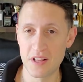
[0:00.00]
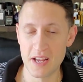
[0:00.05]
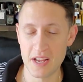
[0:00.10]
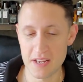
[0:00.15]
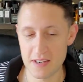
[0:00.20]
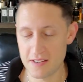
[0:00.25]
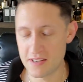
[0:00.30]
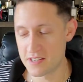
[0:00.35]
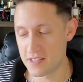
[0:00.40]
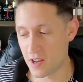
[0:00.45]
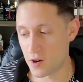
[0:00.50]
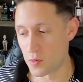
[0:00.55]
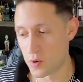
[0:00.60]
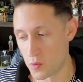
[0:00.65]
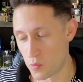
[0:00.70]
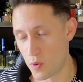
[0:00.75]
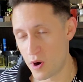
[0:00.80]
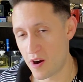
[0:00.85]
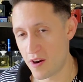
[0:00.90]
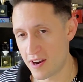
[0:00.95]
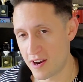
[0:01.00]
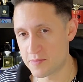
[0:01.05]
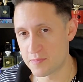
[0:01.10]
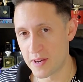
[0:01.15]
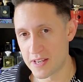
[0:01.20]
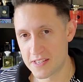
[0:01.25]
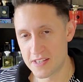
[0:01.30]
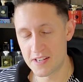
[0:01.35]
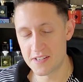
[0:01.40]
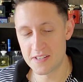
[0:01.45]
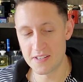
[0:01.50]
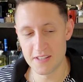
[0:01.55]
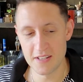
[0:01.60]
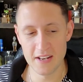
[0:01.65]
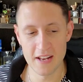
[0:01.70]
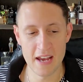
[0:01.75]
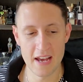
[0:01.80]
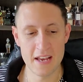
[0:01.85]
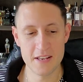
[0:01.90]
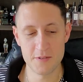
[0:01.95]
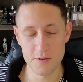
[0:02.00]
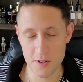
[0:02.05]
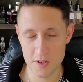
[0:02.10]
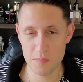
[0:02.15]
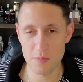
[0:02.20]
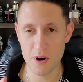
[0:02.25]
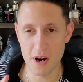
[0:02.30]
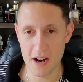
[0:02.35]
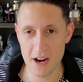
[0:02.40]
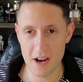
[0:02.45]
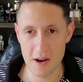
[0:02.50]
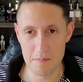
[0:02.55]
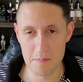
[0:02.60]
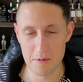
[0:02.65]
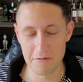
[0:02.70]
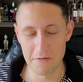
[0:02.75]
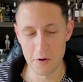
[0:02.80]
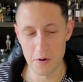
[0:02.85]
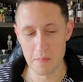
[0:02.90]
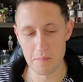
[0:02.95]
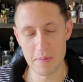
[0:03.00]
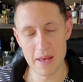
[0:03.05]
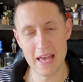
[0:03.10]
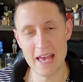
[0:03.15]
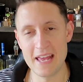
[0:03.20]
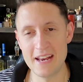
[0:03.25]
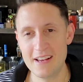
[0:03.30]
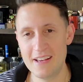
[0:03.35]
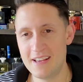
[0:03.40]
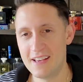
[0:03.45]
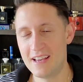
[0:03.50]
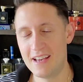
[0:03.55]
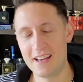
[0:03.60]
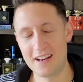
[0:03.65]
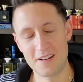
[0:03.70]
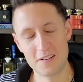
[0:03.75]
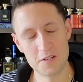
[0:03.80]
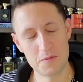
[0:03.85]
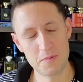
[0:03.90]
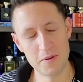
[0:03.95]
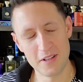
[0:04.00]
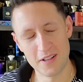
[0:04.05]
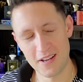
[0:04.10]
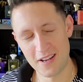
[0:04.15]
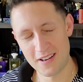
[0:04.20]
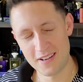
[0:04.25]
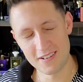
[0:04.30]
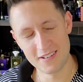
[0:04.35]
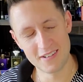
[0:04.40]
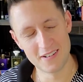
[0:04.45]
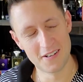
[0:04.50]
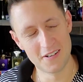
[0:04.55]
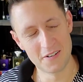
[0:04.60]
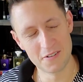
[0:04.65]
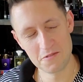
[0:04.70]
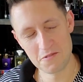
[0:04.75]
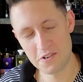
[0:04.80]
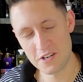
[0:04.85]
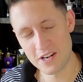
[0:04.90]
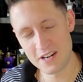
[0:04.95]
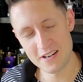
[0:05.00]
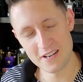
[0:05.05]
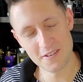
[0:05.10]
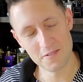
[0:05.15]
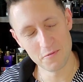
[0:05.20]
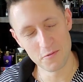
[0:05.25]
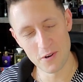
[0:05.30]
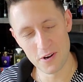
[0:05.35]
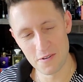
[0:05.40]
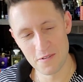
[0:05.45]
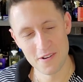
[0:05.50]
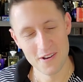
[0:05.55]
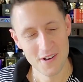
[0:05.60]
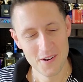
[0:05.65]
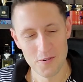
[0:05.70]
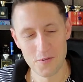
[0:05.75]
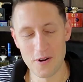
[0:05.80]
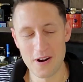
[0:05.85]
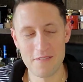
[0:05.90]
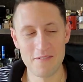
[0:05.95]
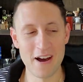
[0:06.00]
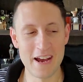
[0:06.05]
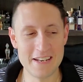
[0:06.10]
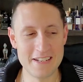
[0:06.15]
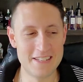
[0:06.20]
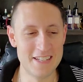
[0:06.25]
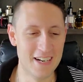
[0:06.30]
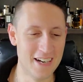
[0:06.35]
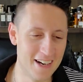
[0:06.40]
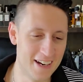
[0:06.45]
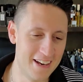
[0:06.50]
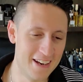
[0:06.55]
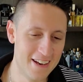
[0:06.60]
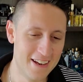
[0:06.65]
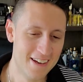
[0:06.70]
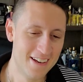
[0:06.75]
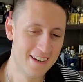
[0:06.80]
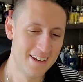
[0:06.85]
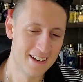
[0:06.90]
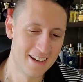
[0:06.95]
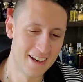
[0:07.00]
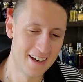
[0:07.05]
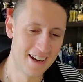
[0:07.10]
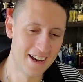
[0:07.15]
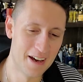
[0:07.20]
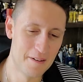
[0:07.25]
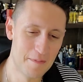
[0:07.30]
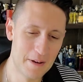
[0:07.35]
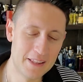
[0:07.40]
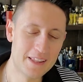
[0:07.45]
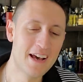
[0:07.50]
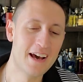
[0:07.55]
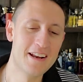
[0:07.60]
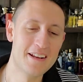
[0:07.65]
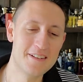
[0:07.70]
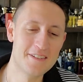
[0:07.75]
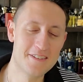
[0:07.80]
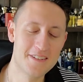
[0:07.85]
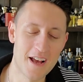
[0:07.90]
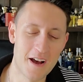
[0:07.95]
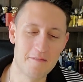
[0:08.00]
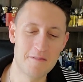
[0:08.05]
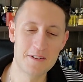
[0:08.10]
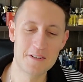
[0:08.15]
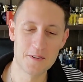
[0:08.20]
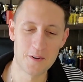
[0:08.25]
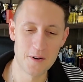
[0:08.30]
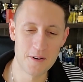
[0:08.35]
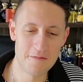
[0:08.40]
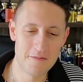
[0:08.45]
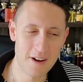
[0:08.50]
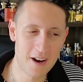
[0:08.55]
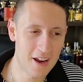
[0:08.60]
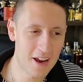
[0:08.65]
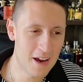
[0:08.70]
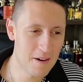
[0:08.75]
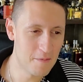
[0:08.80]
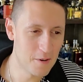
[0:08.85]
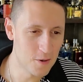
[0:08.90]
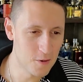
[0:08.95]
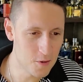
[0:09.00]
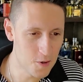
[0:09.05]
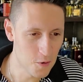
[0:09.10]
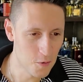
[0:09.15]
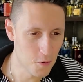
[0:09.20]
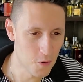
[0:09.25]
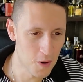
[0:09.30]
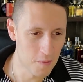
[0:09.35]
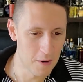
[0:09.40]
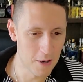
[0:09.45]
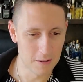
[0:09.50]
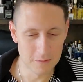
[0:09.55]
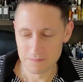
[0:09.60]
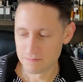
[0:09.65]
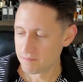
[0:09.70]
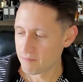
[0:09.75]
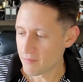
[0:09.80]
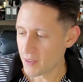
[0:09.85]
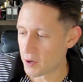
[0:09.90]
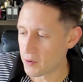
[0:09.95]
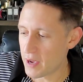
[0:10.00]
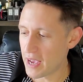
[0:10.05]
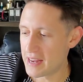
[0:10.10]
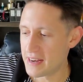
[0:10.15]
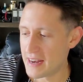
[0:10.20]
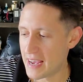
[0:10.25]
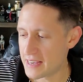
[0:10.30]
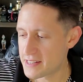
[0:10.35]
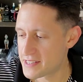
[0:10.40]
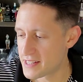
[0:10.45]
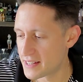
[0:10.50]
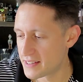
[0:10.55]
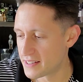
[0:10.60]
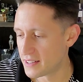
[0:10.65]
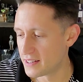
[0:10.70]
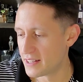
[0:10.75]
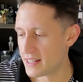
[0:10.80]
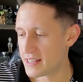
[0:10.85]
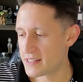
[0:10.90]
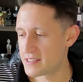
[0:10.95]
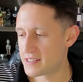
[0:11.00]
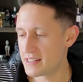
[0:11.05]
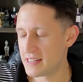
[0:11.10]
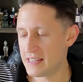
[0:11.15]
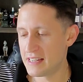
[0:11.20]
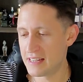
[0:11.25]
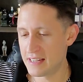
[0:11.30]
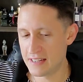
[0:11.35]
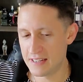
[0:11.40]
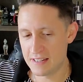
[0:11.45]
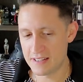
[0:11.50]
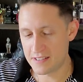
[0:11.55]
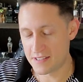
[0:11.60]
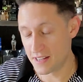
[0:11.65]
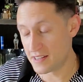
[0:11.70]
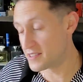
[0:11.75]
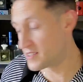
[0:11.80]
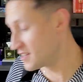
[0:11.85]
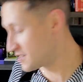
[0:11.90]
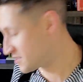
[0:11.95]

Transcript: like, because I don't want to wear it as my scent of the day, so I'll spray it on before bed, and I'll just be like, oh, geez, what, what have I done? Uh, but that is Salvatore Ferragamo's Uomo. Okay, next on the list is, this